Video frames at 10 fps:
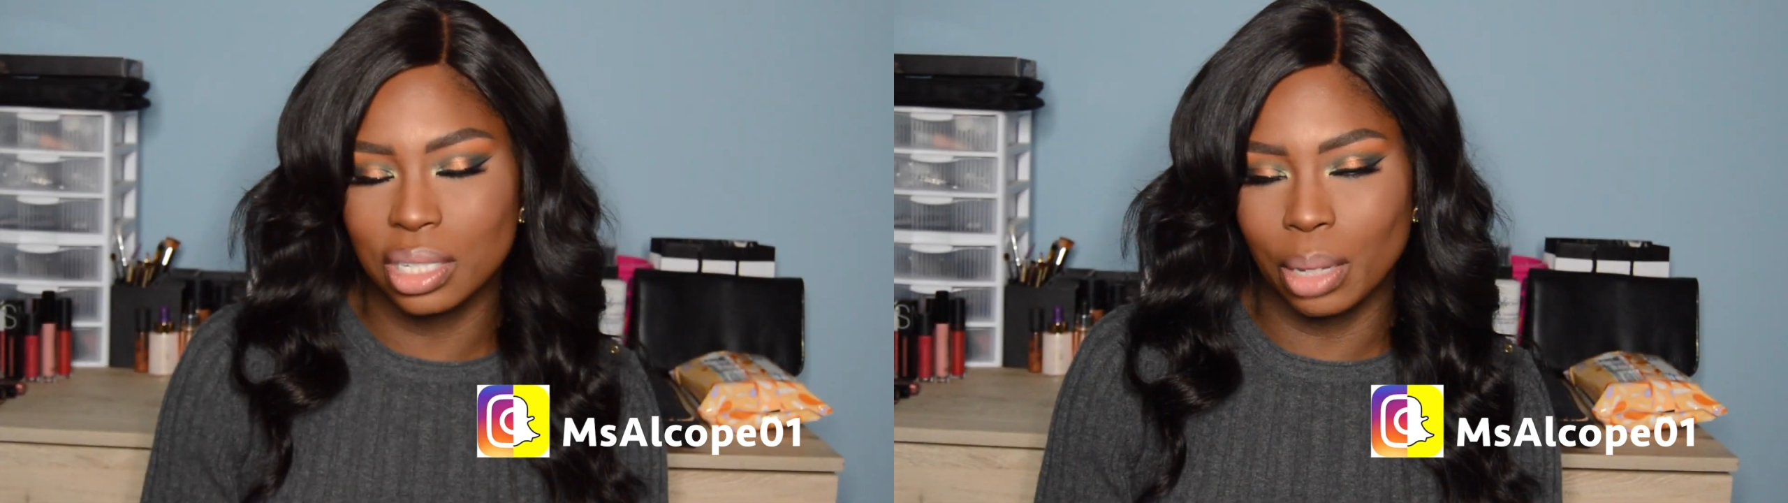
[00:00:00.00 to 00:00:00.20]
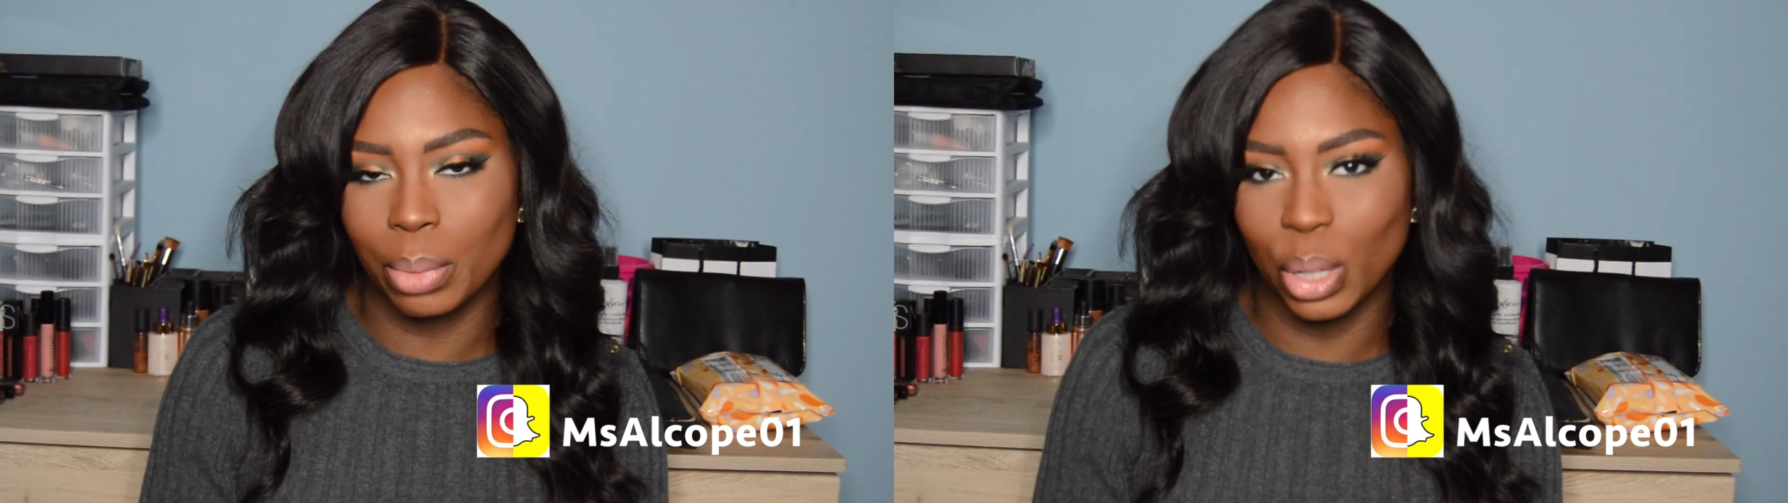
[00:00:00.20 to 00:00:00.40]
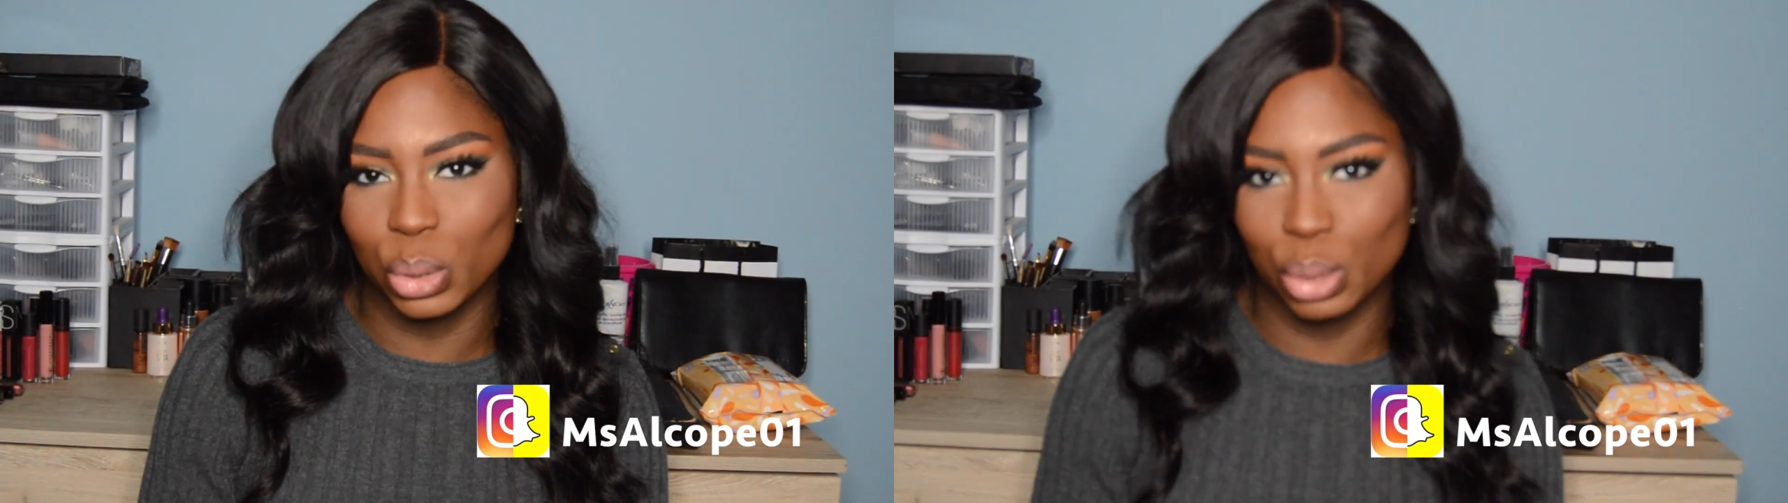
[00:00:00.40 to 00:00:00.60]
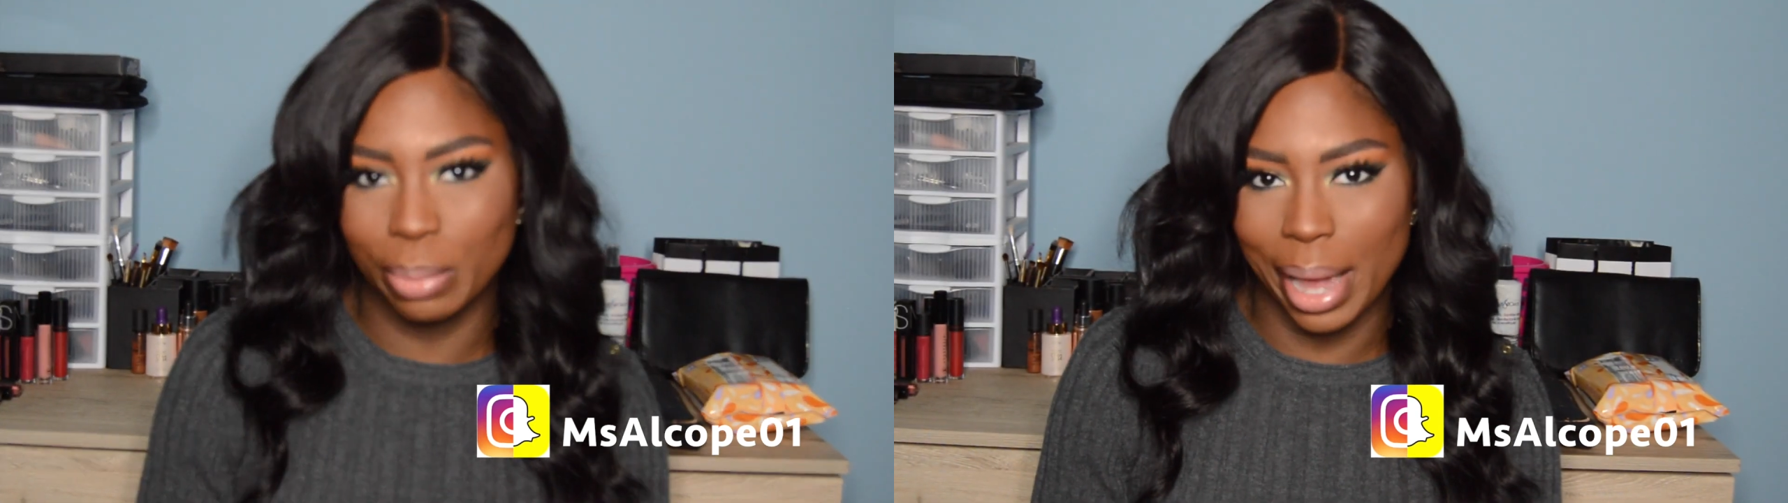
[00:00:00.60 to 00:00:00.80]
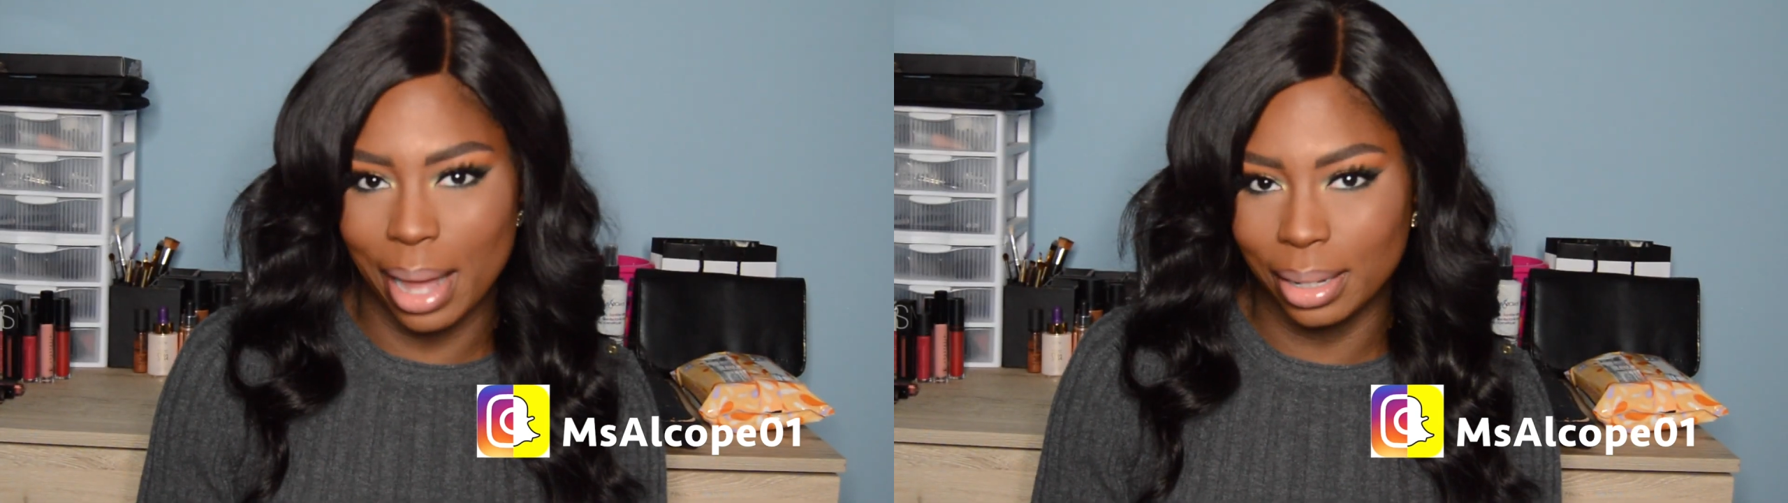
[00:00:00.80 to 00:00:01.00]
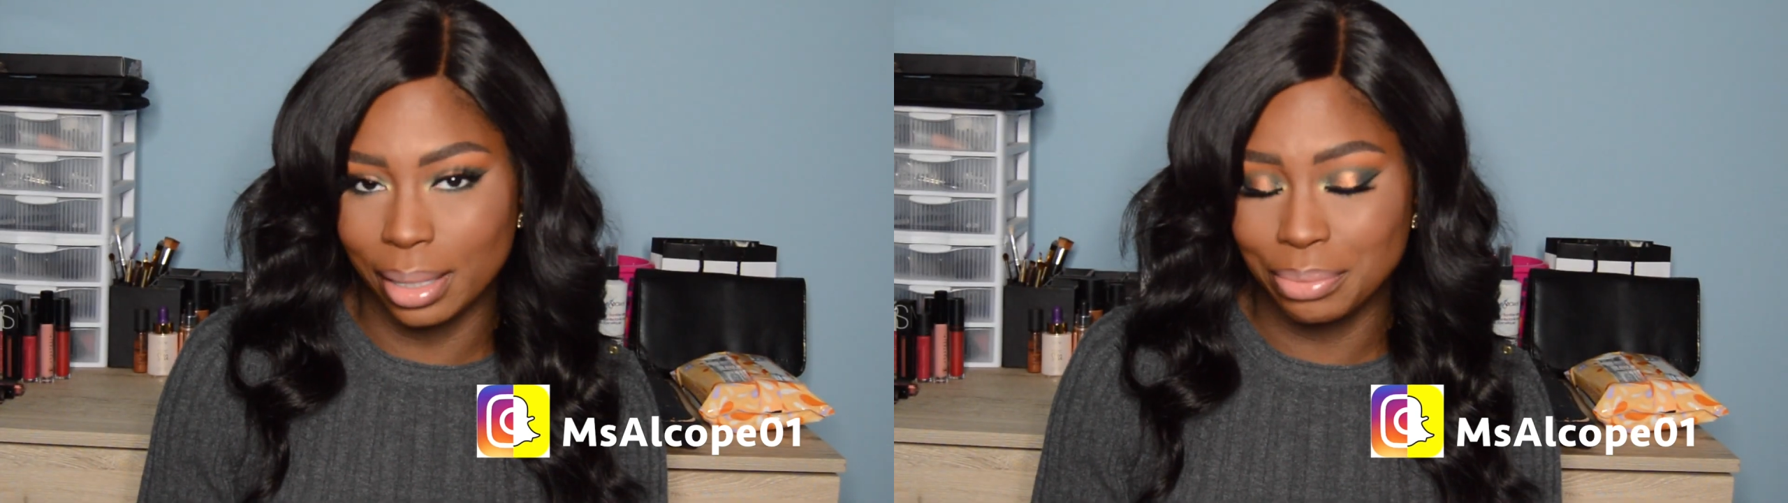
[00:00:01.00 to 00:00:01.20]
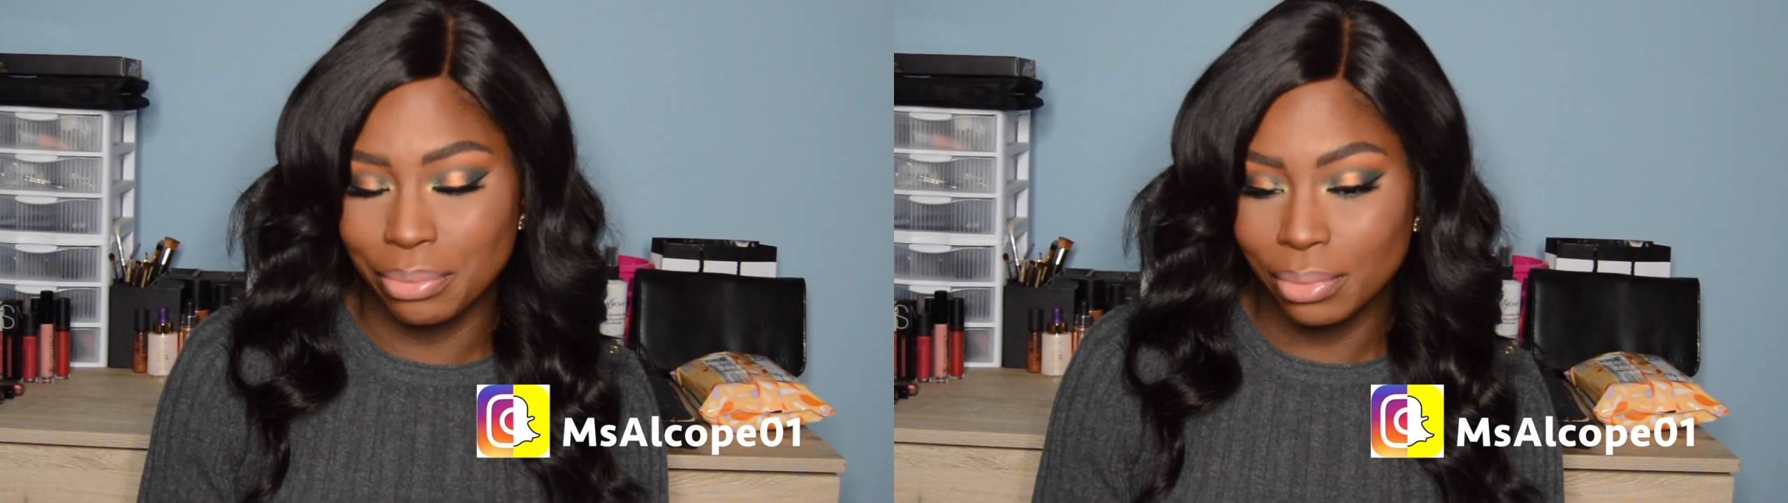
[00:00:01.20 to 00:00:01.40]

Subculture palette.